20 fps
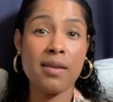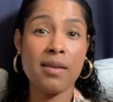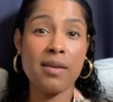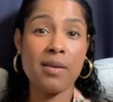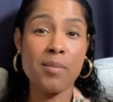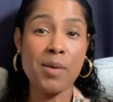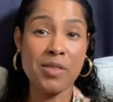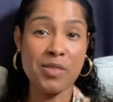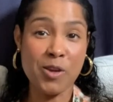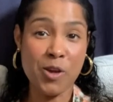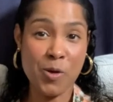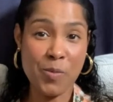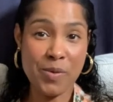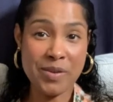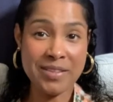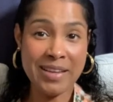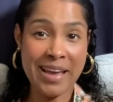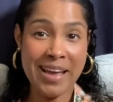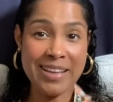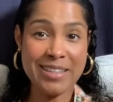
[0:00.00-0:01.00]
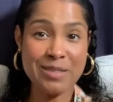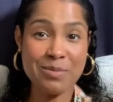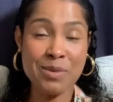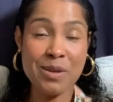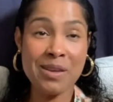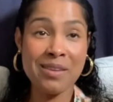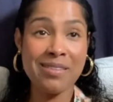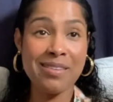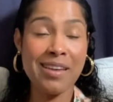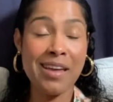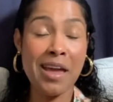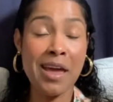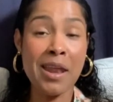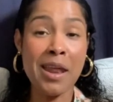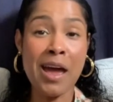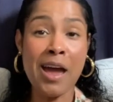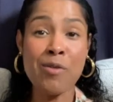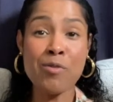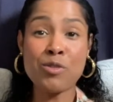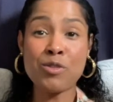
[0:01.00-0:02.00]
My therapist asked me, and
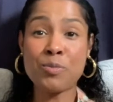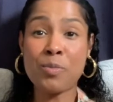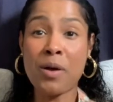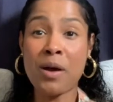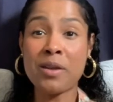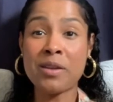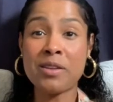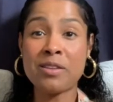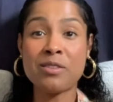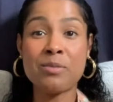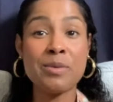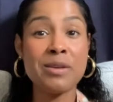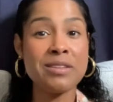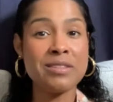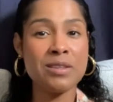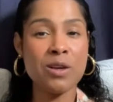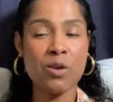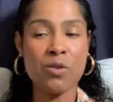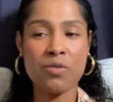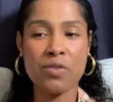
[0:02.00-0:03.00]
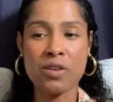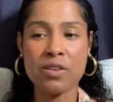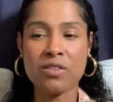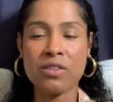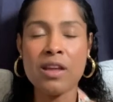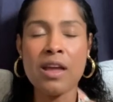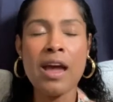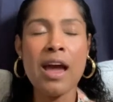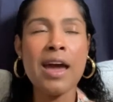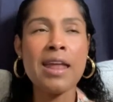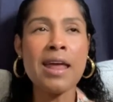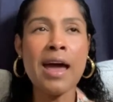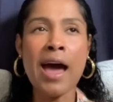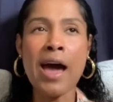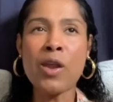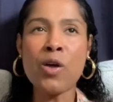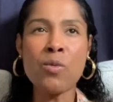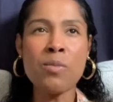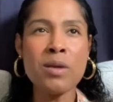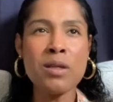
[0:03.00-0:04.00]
I responded to be selfish. And I
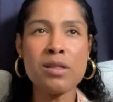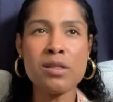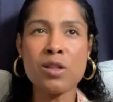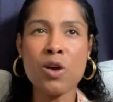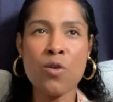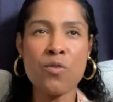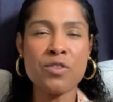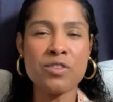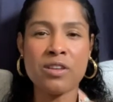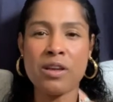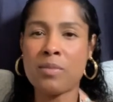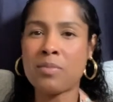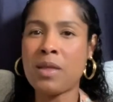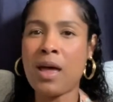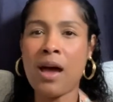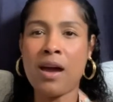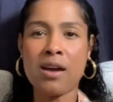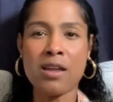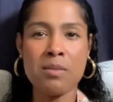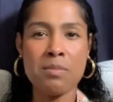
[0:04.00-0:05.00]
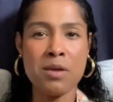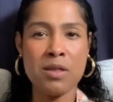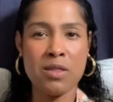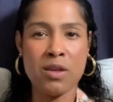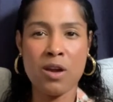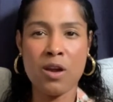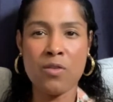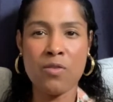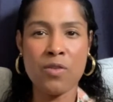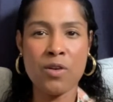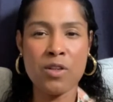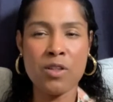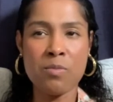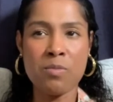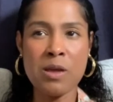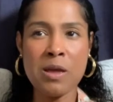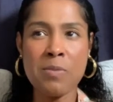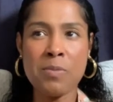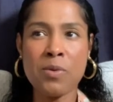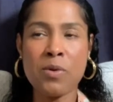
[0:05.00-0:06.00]
don't mean selfish, I'm not going to be there for other
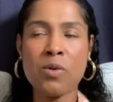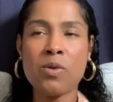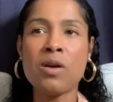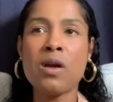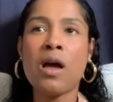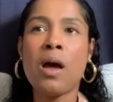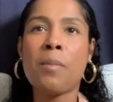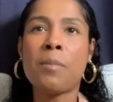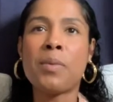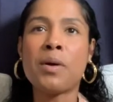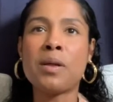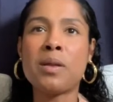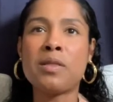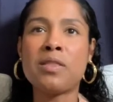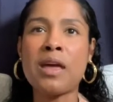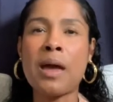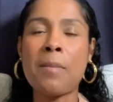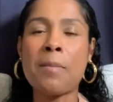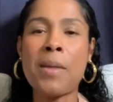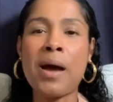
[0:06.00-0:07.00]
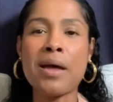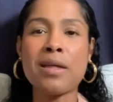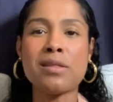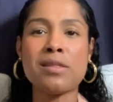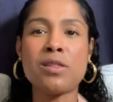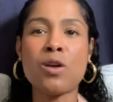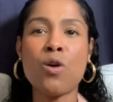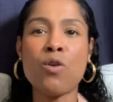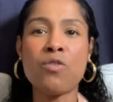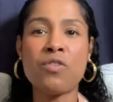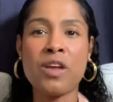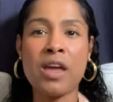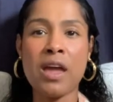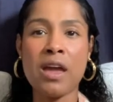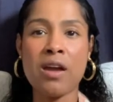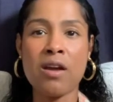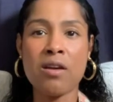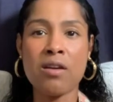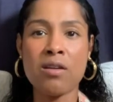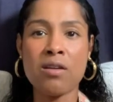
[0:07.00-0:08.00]
people, but that my
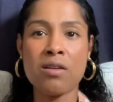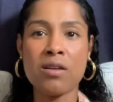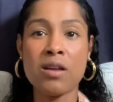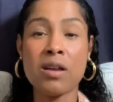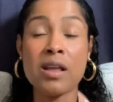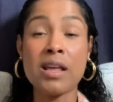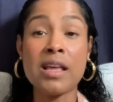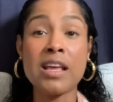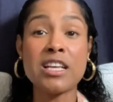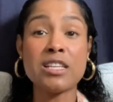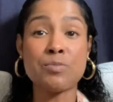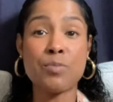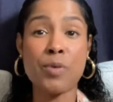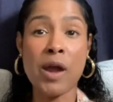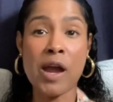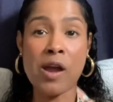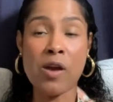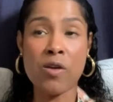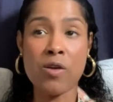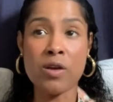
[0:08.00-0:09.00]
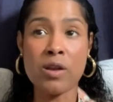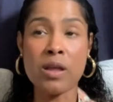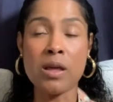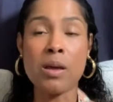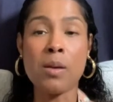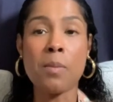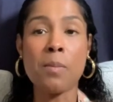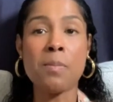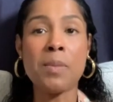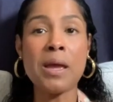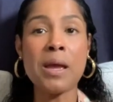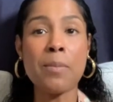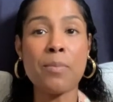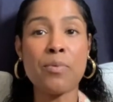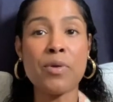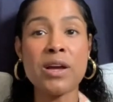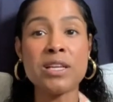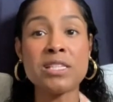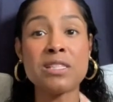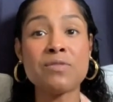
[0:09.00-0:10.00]
self-care is priority. Being
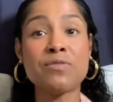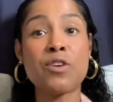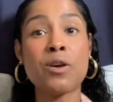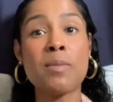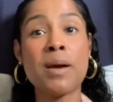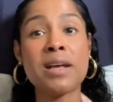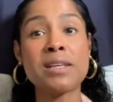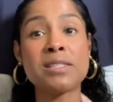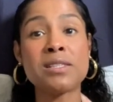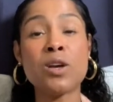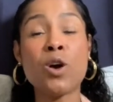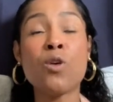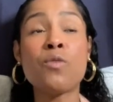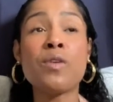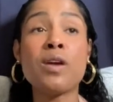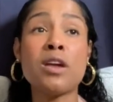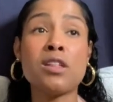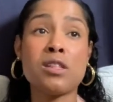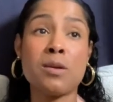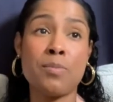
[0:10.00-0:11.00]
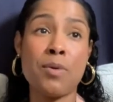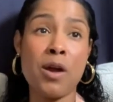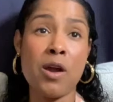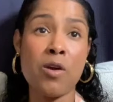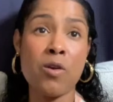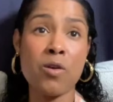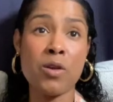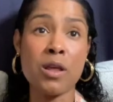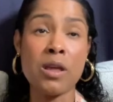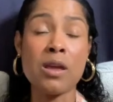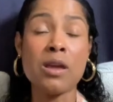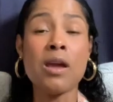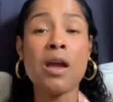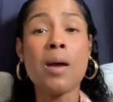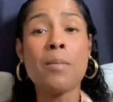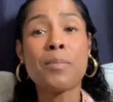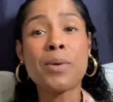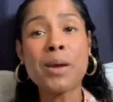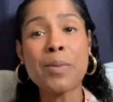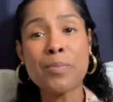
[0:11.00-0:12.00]
present for myself is a priority.
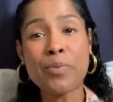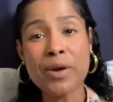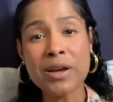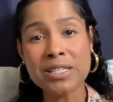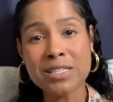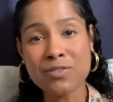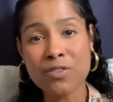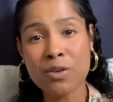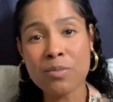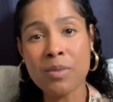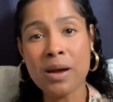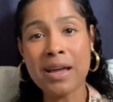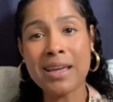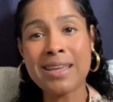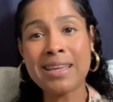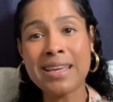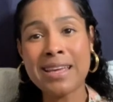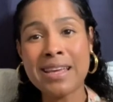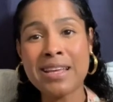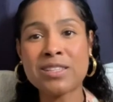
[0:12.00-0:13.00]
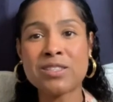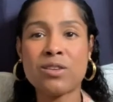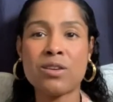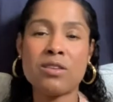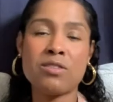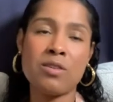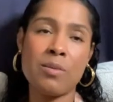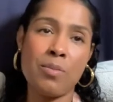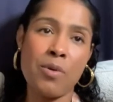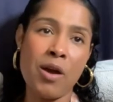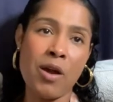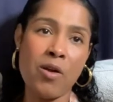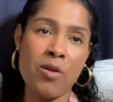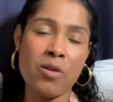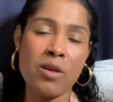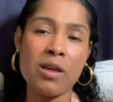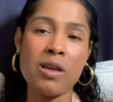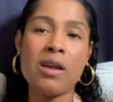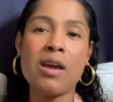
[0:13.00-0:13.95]
Being present for my kids is a priority.